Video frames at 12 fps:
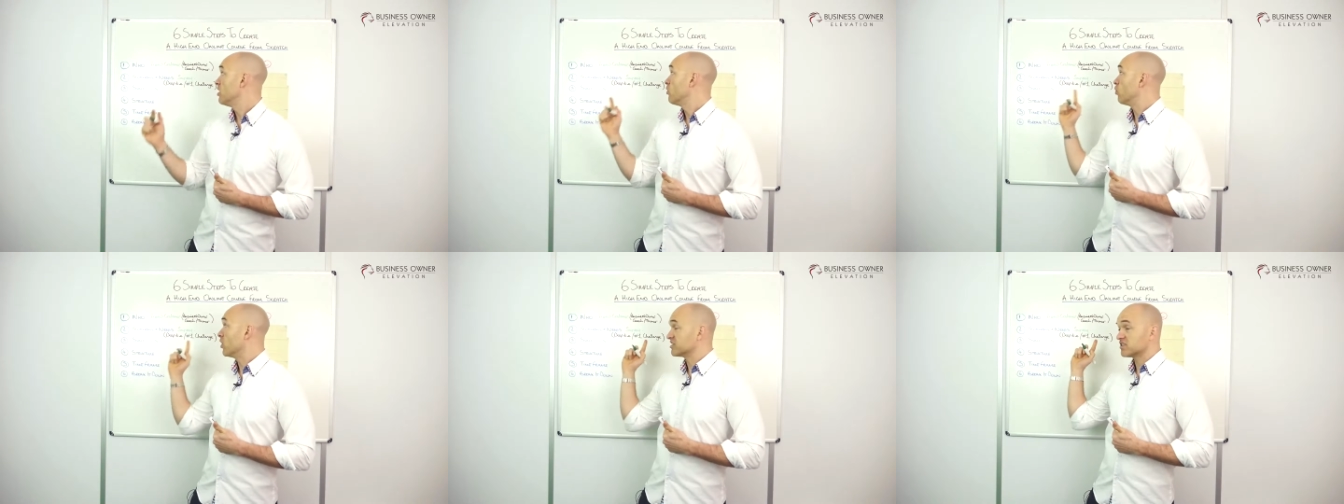
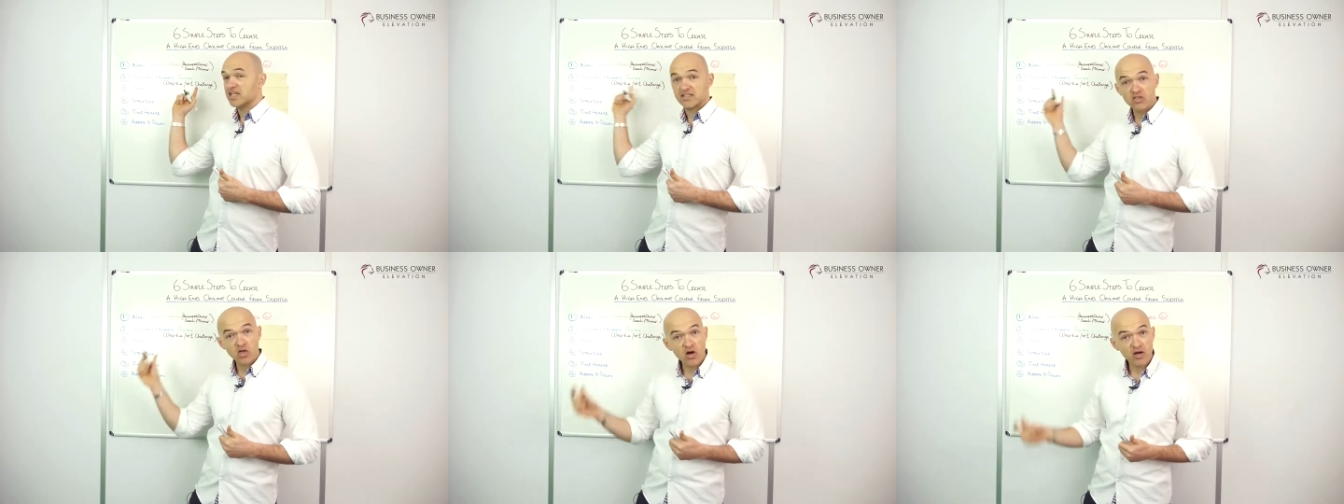What's their
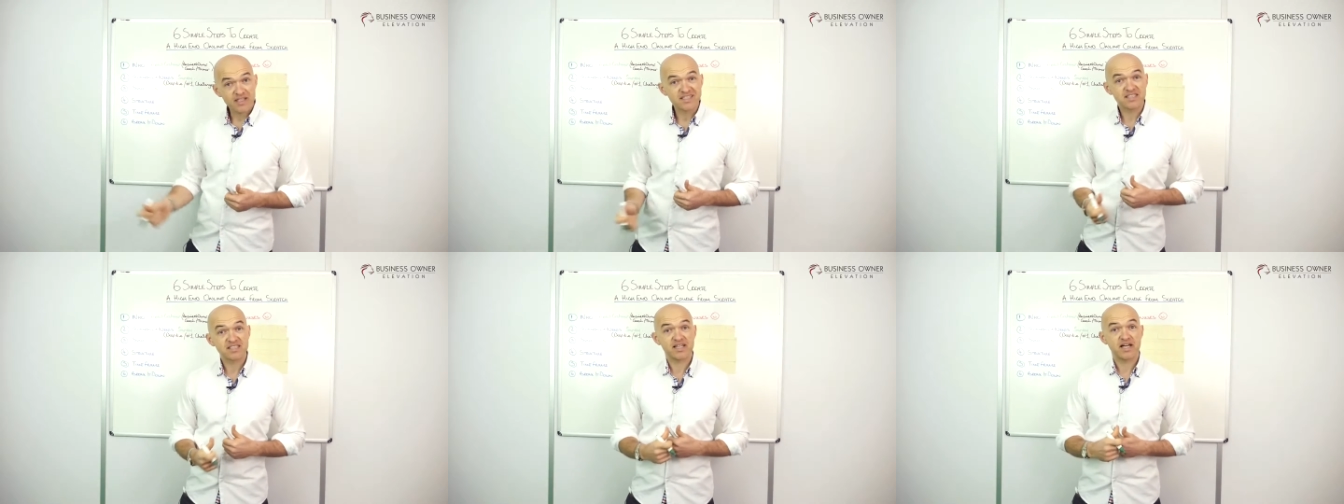
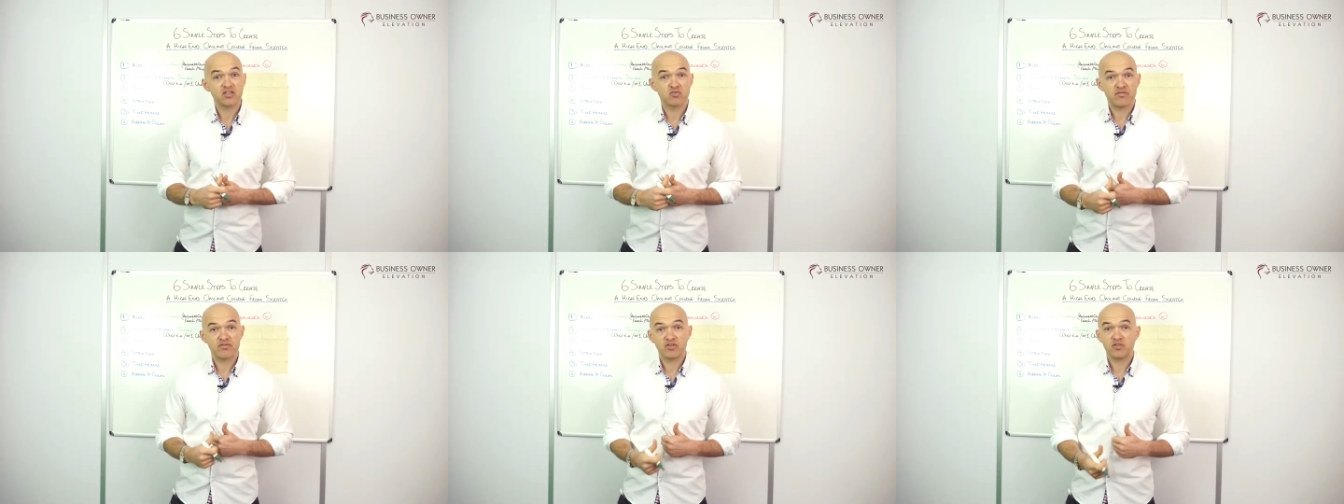targeted sales
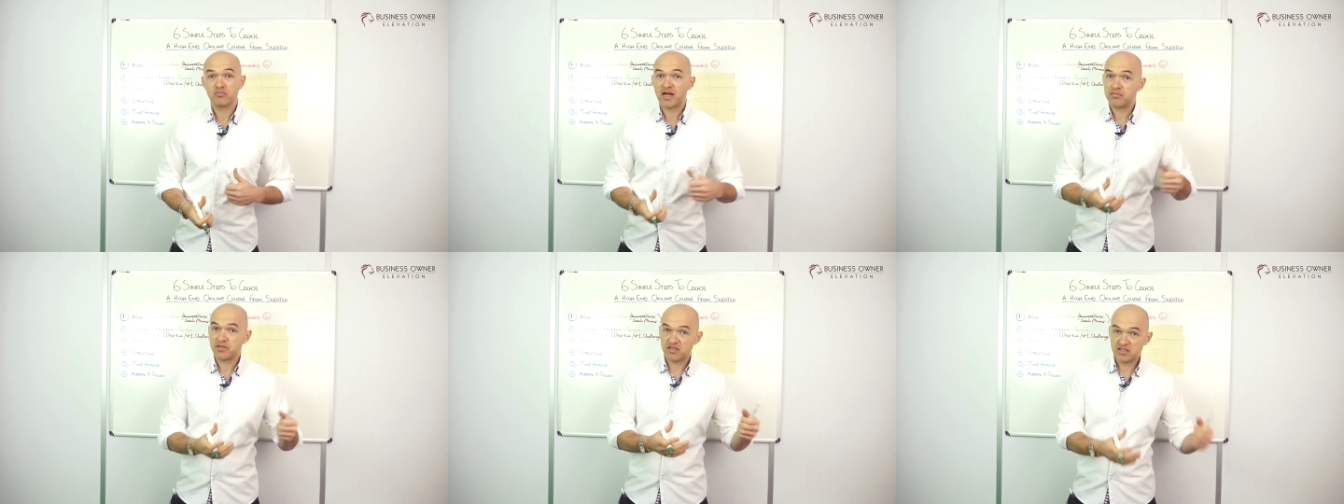revenue,
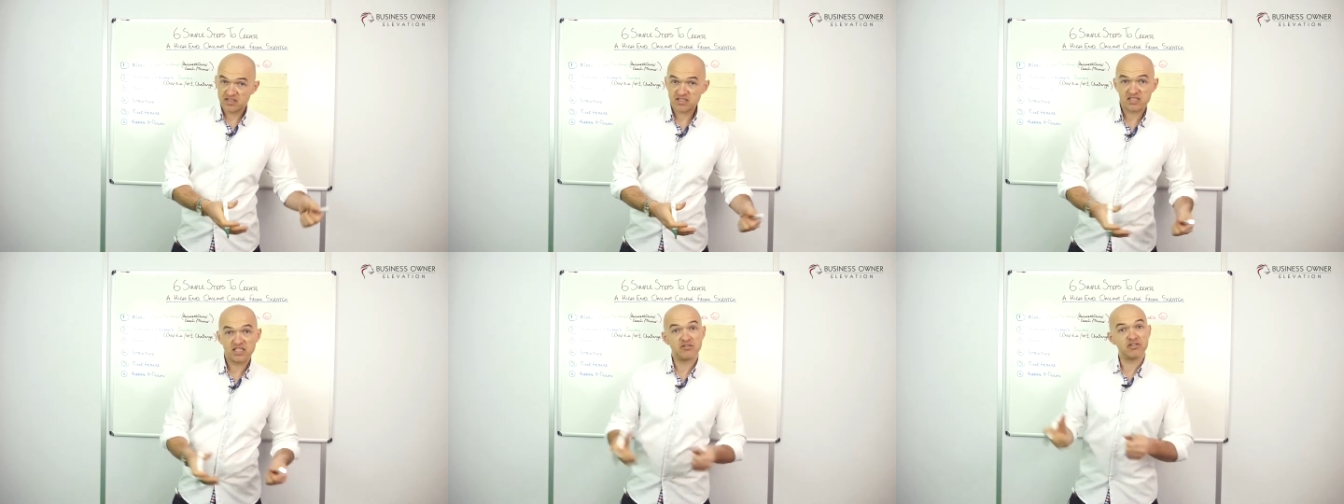maybe this
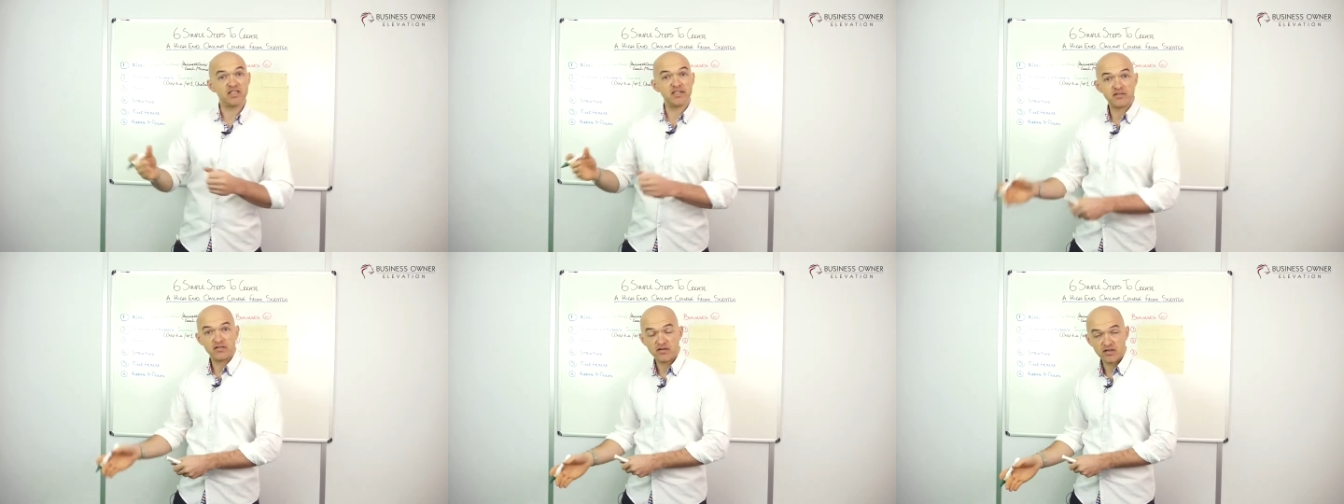year and
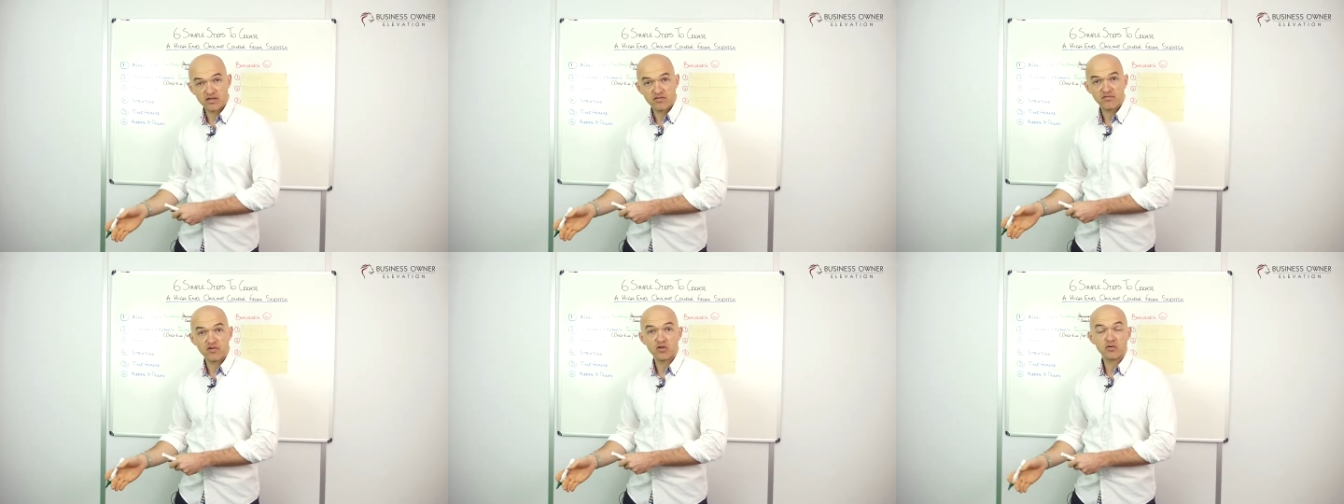then the
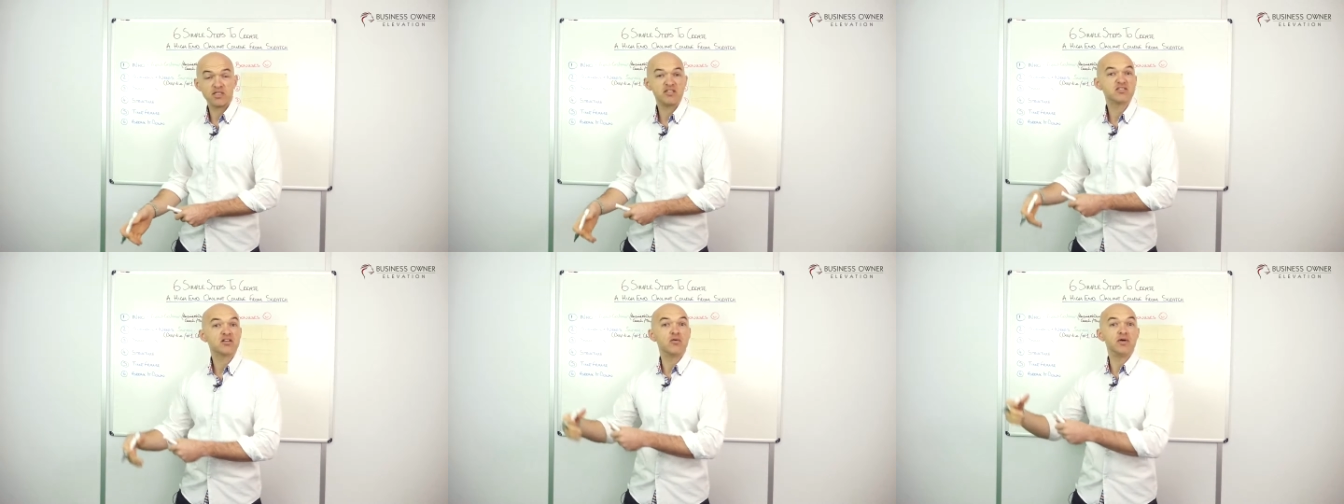following year,
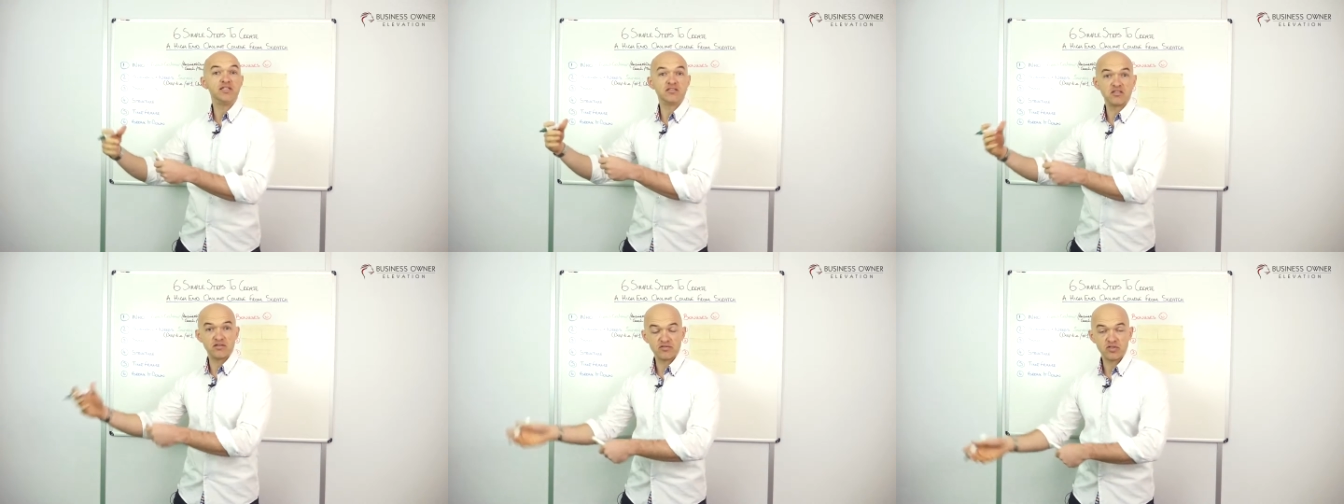so
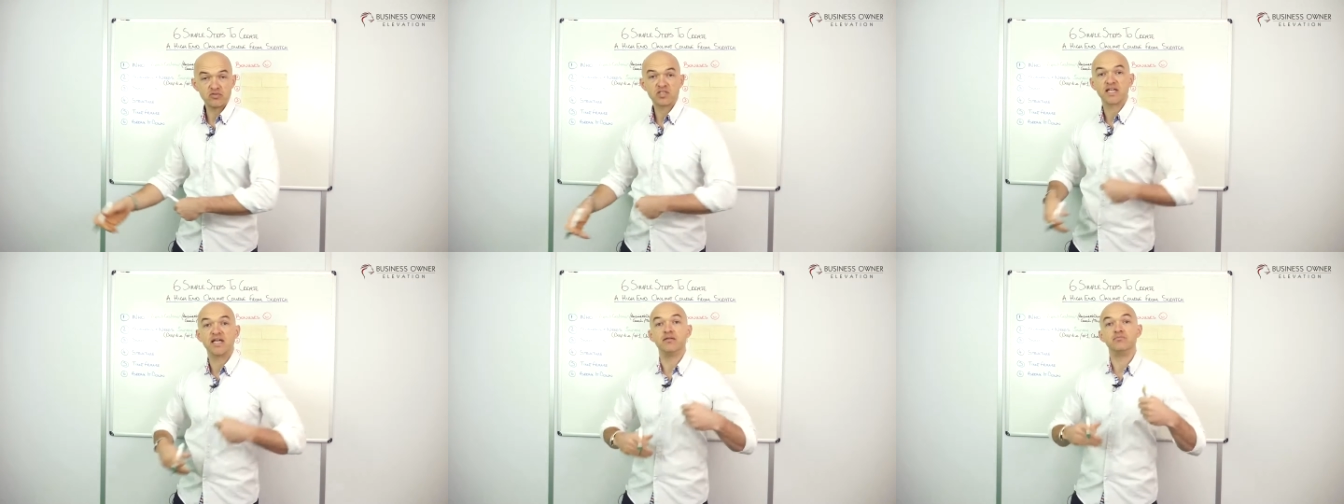into the
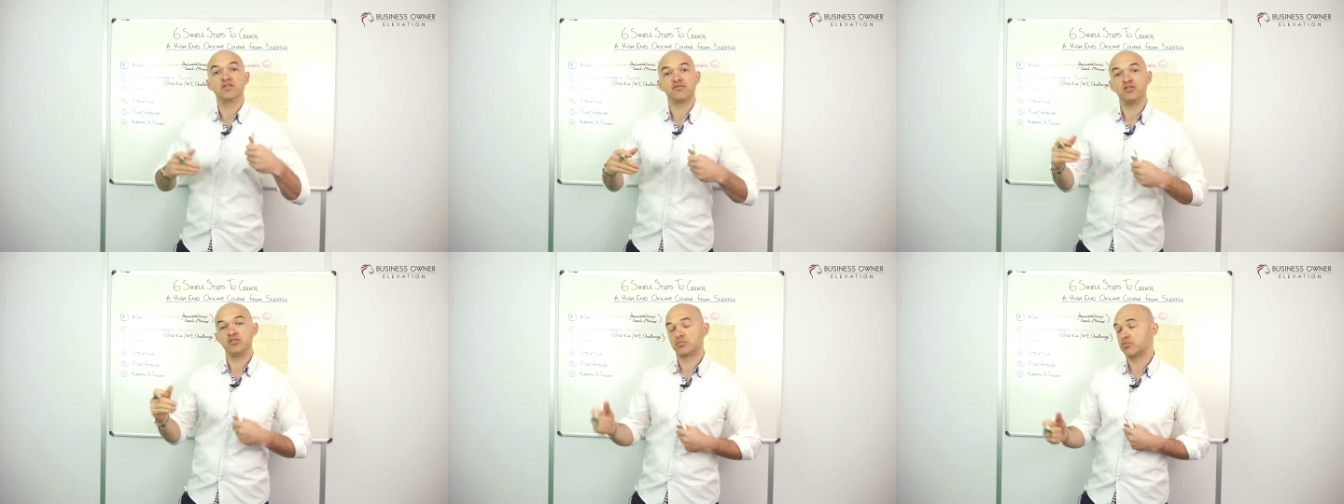future, get them to
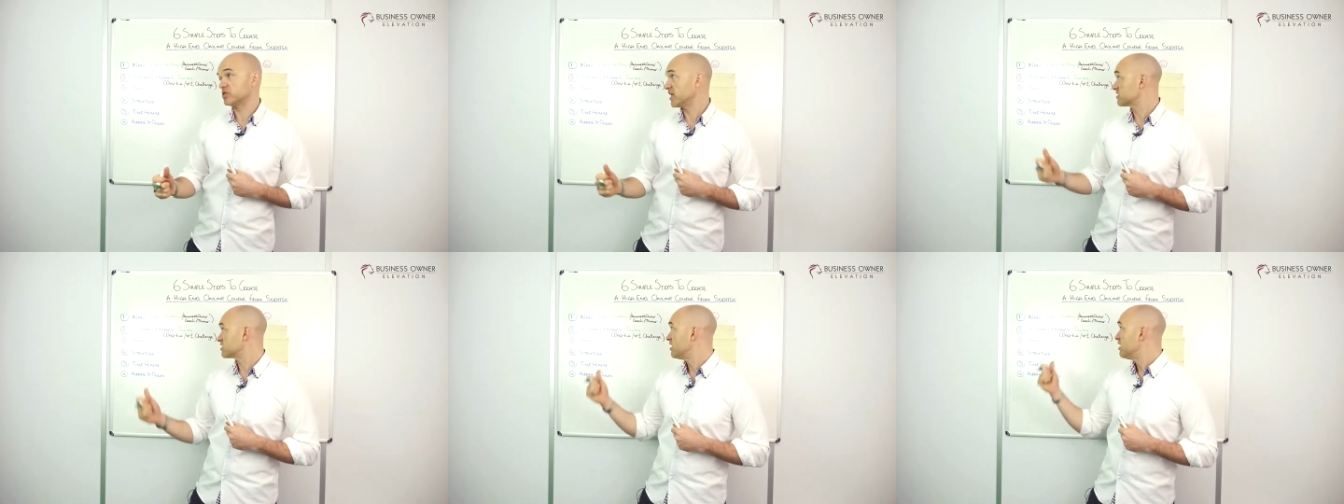future
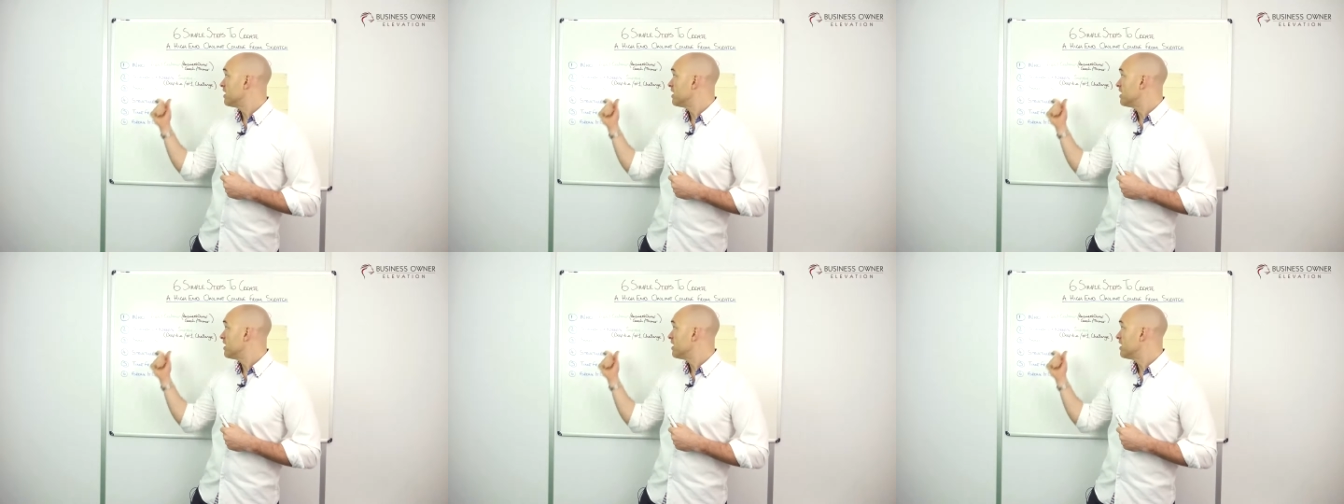project.